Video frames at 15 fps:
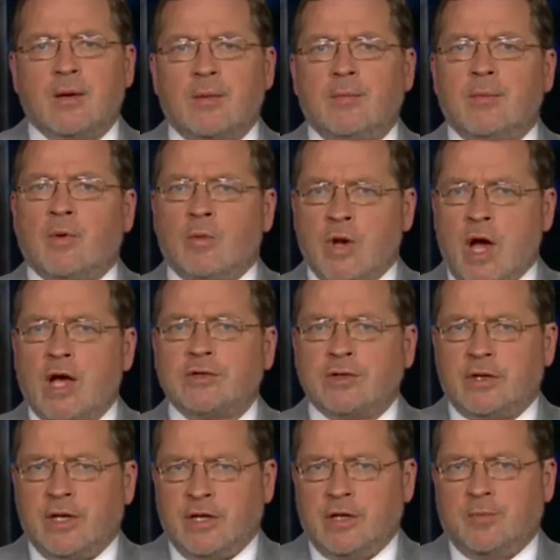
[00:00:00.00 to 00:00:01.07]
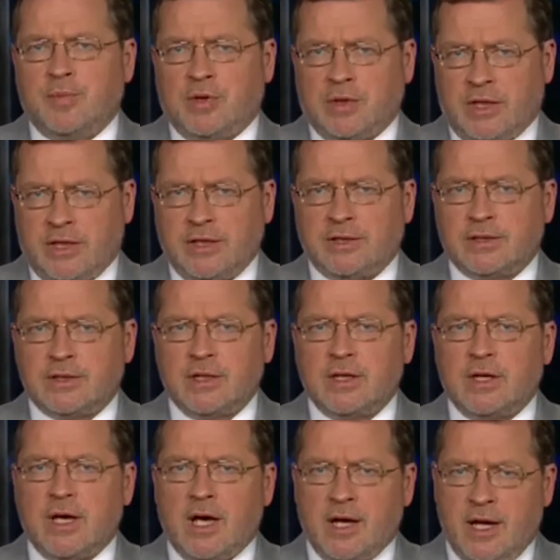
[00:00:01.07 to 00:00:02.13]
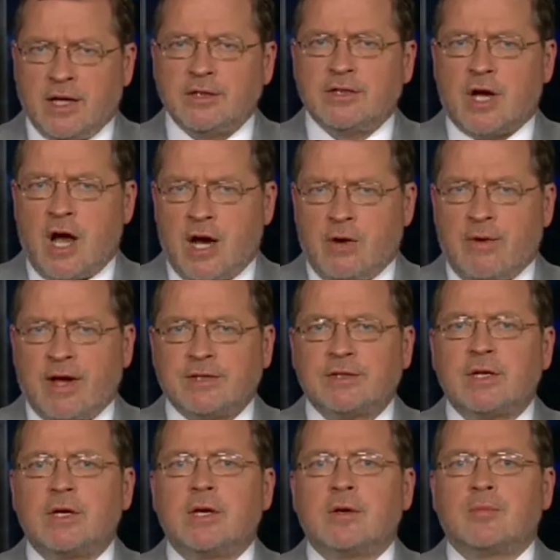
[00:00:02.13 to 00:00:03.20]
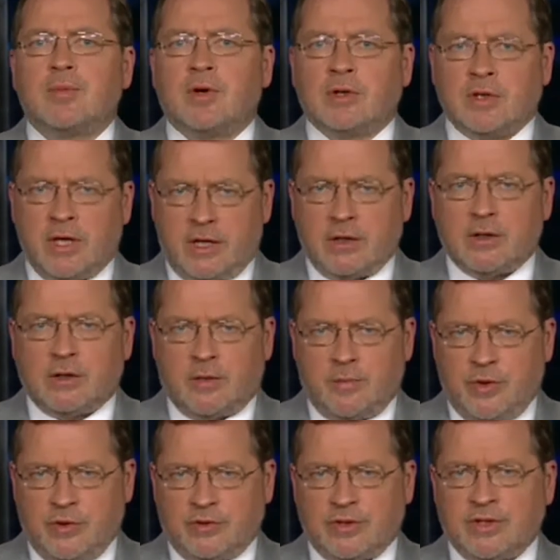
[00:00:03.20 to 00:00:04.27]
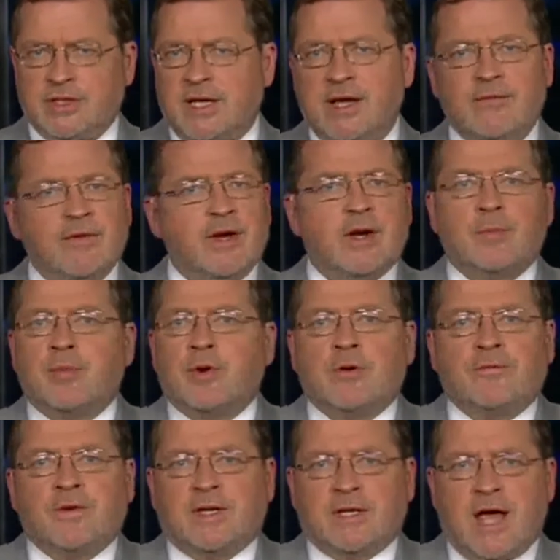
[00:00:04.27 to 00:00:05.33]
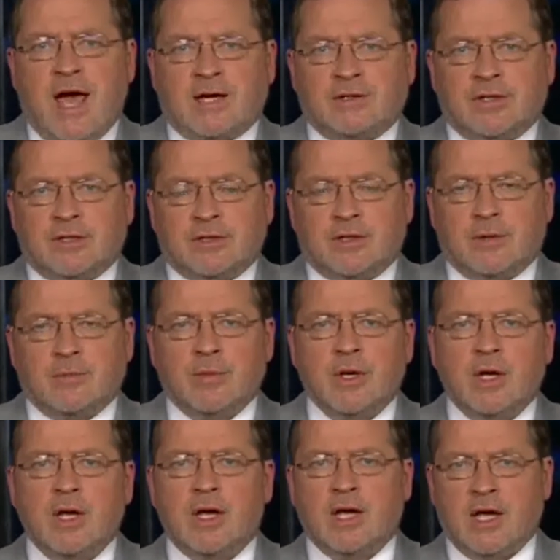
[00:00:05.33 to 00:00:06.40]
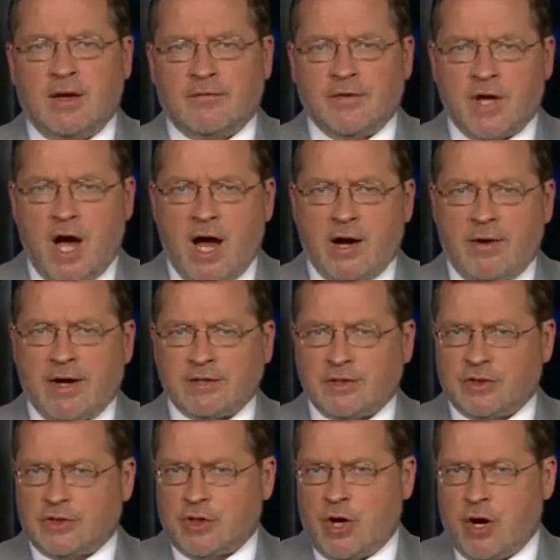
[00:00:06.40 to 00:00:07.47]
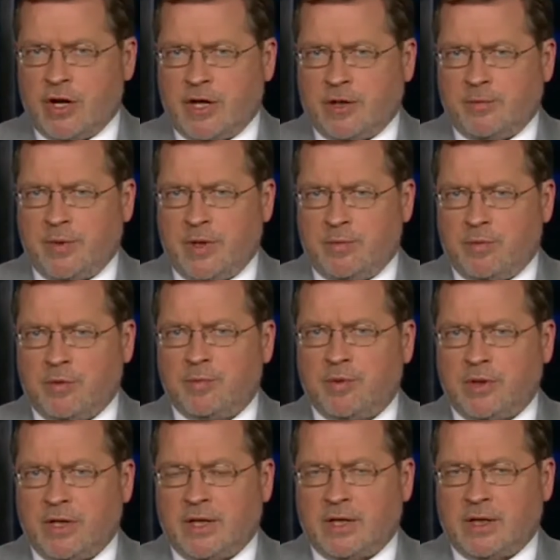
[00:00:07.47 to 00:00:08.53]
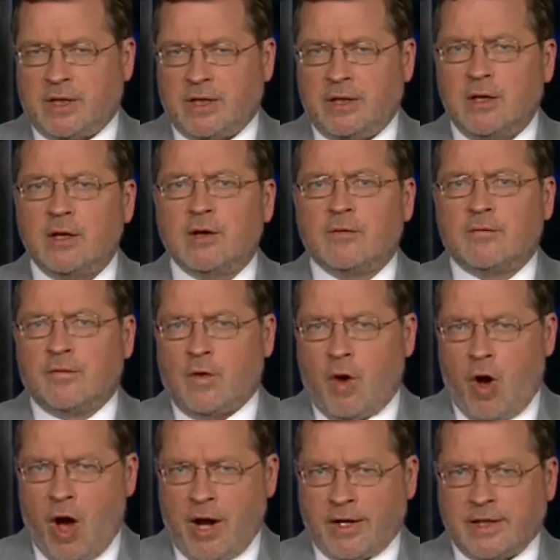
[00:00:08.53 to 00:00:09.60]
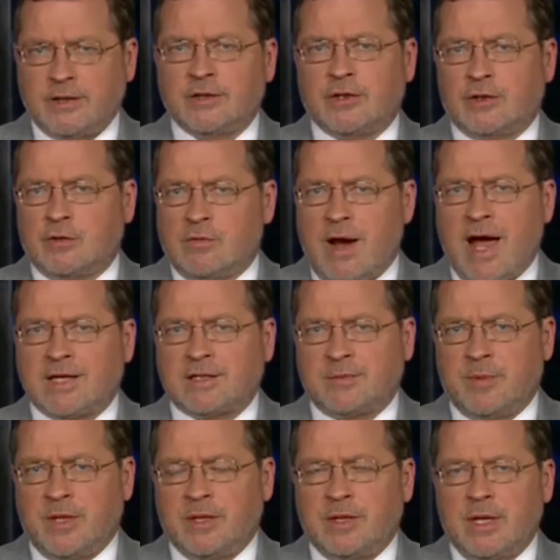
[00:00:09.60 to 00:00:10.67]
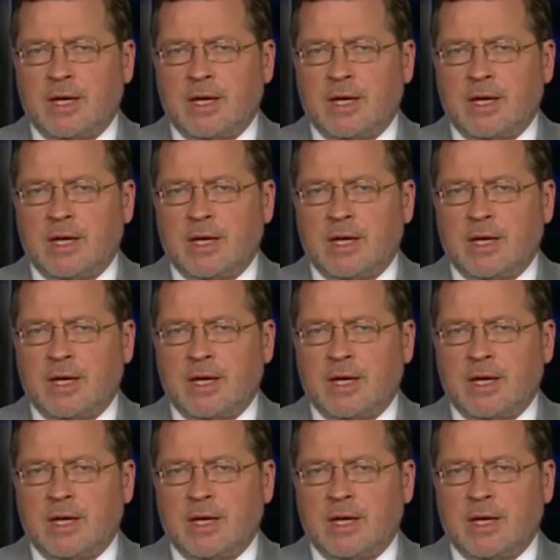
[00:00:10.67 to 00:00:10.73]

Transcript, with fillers: But we also need to police against IRS political abuses, even in a perfect tax system. If the IRS is targeting people politically for audits and harassment,